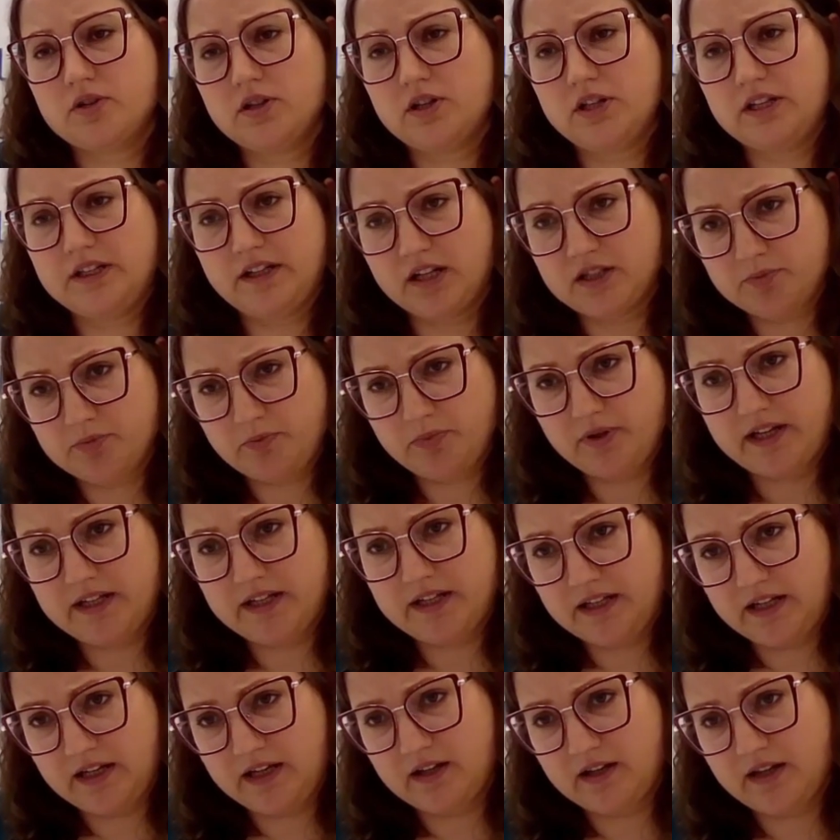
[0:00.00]
currently not
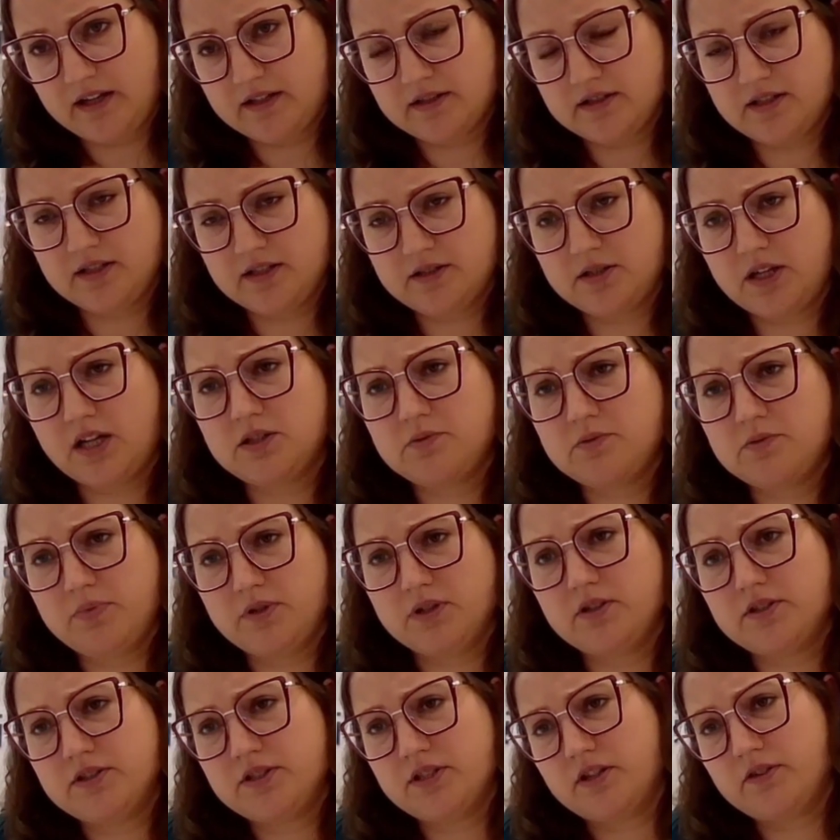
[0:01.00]
planning and not
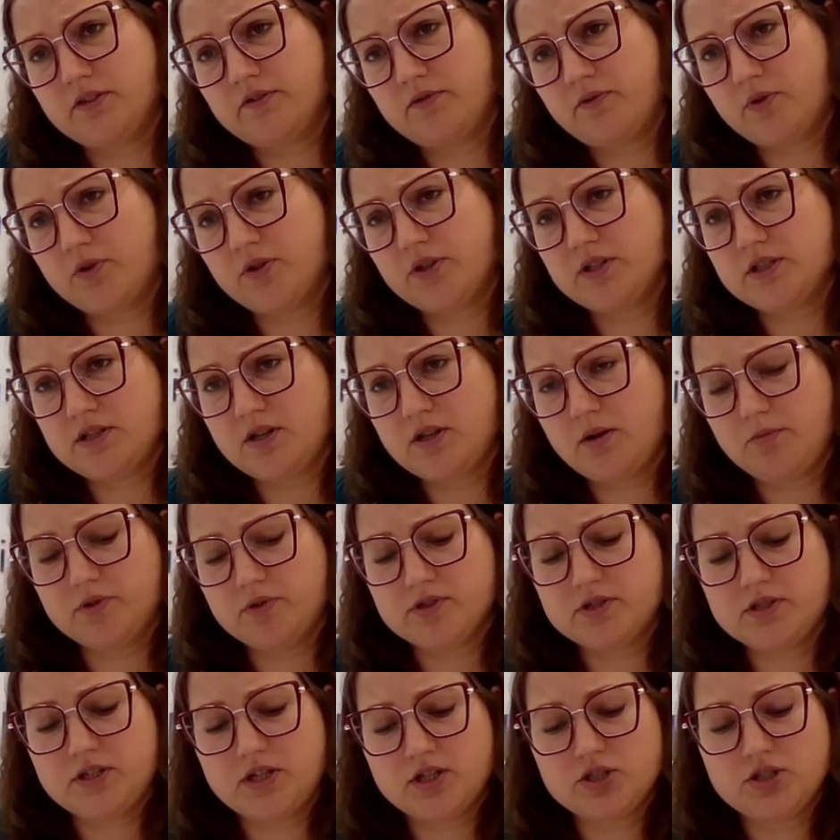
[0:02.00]
building for this
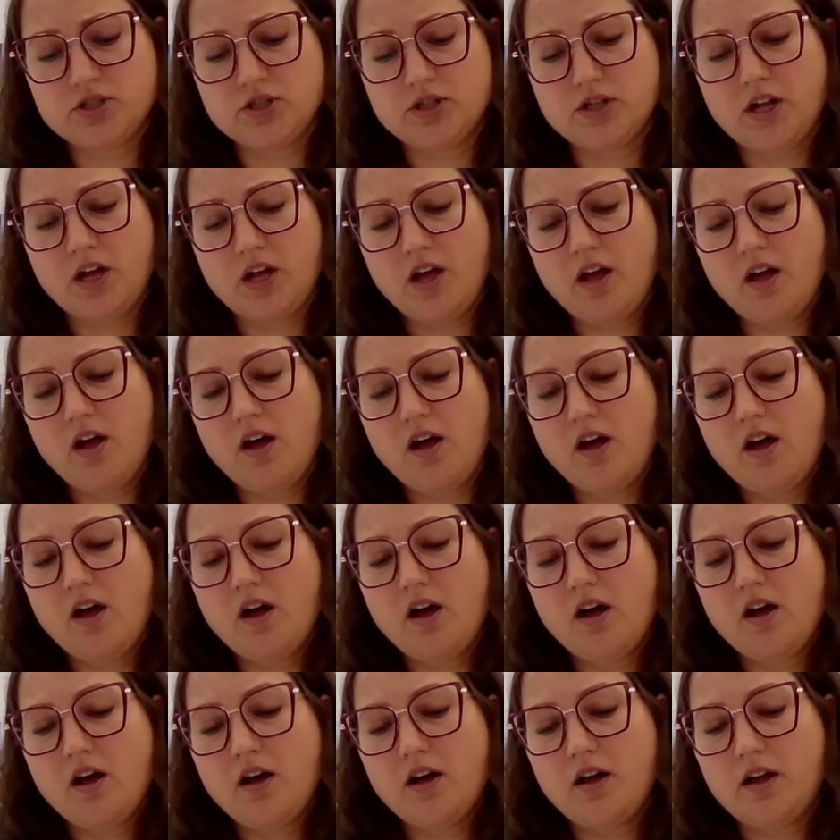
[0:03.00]
double station.
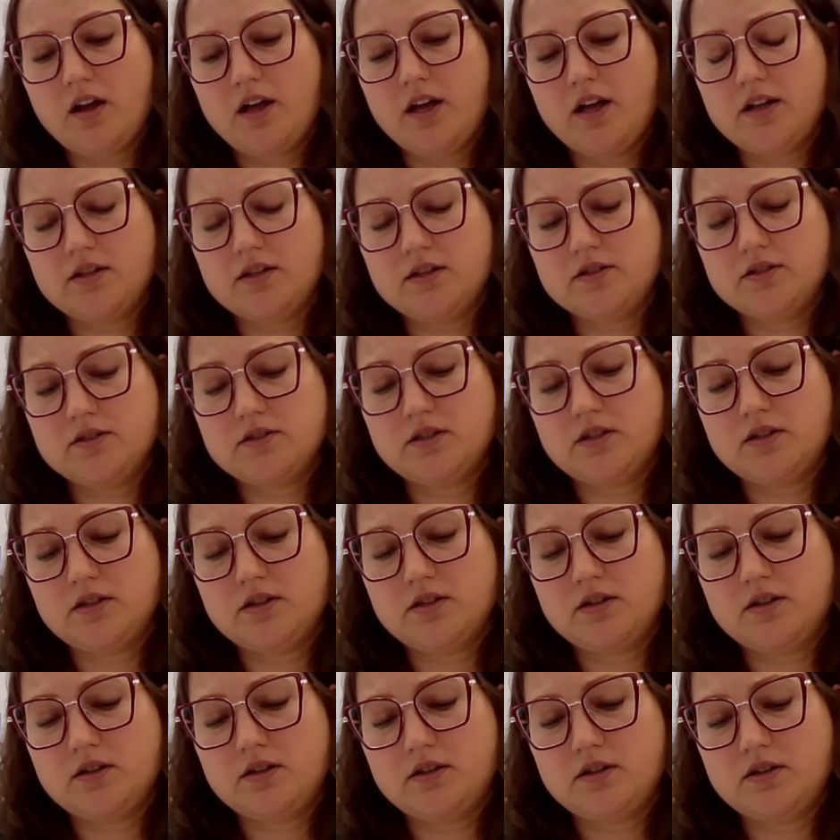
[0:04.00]
And
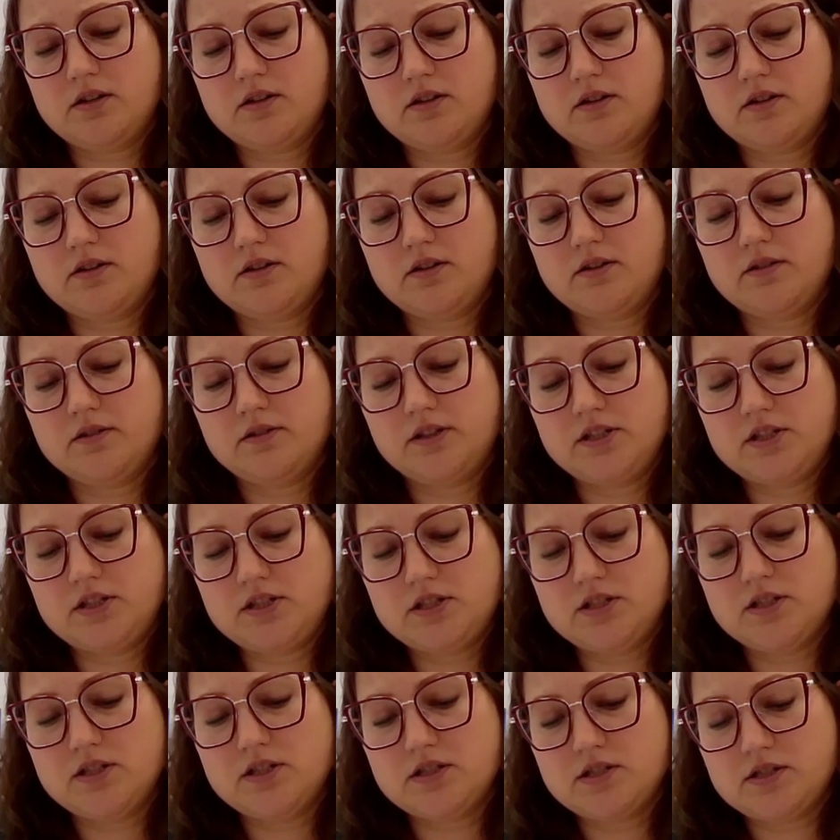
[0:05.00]

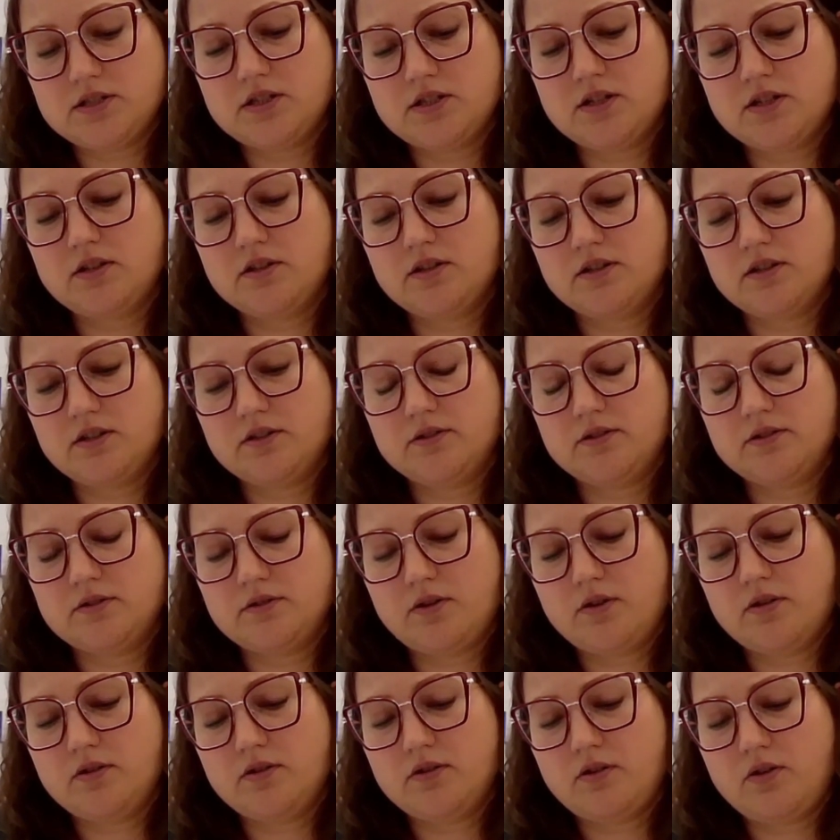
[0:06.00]
this is
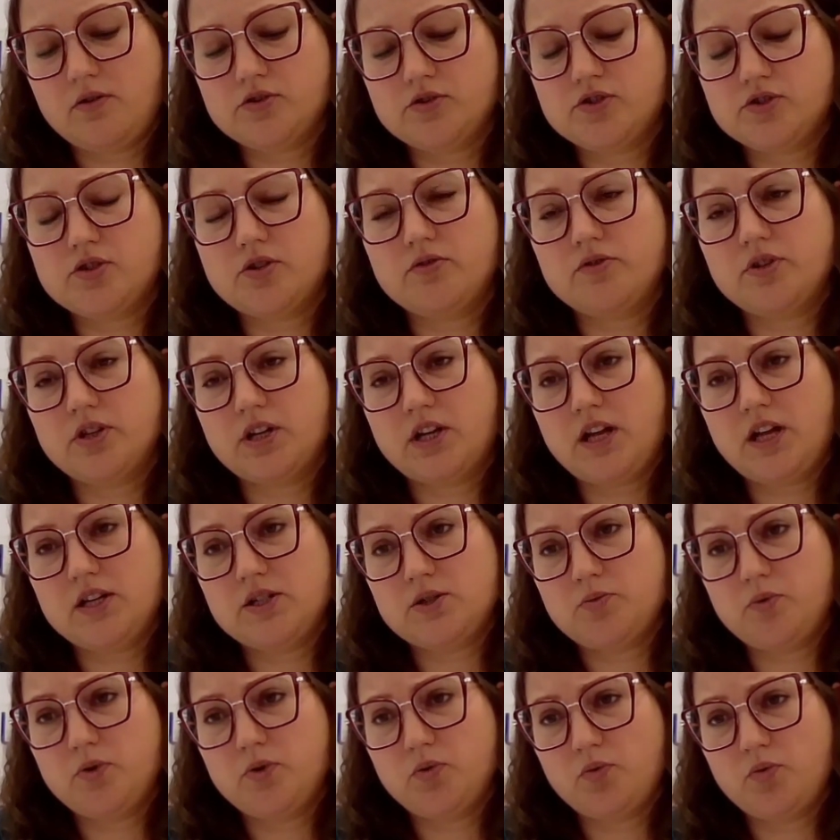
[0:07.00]
also the
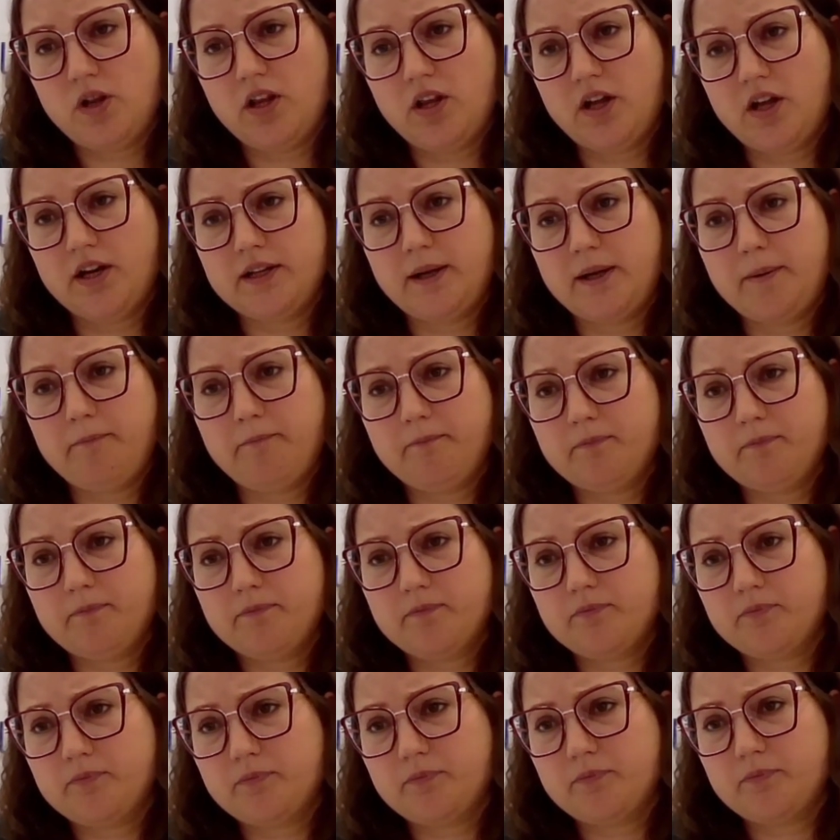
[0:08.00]
case with Olaina.
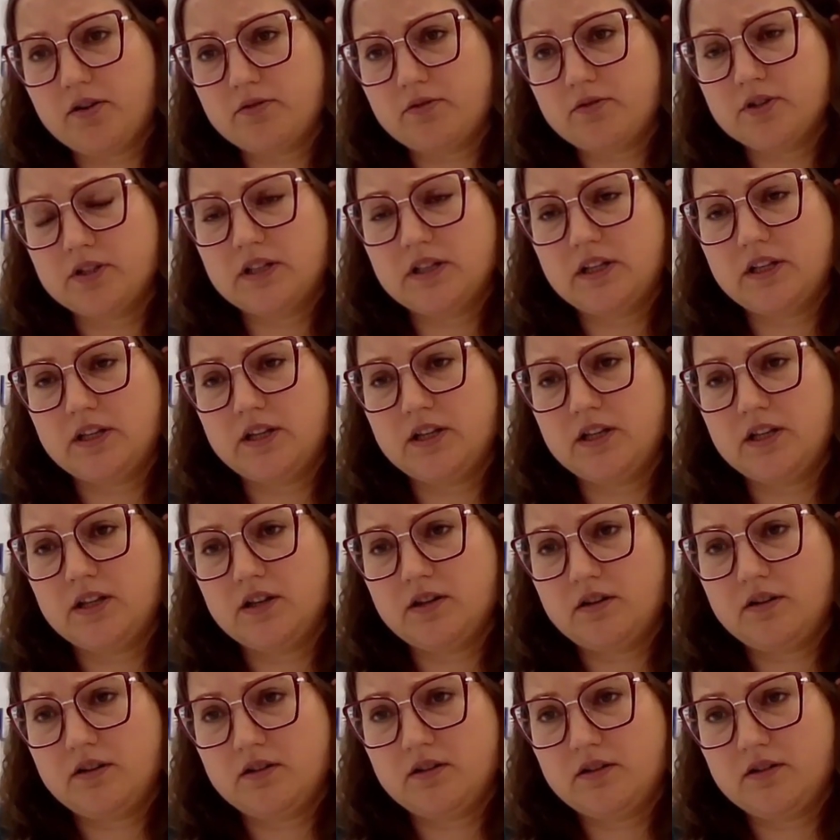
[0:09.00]

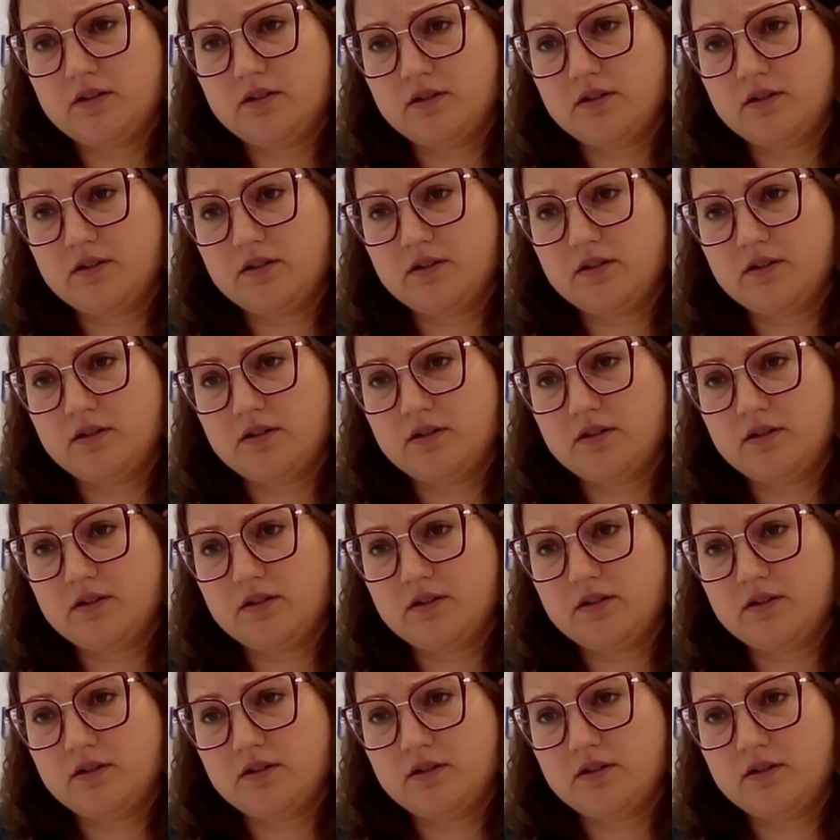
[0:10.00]
Currently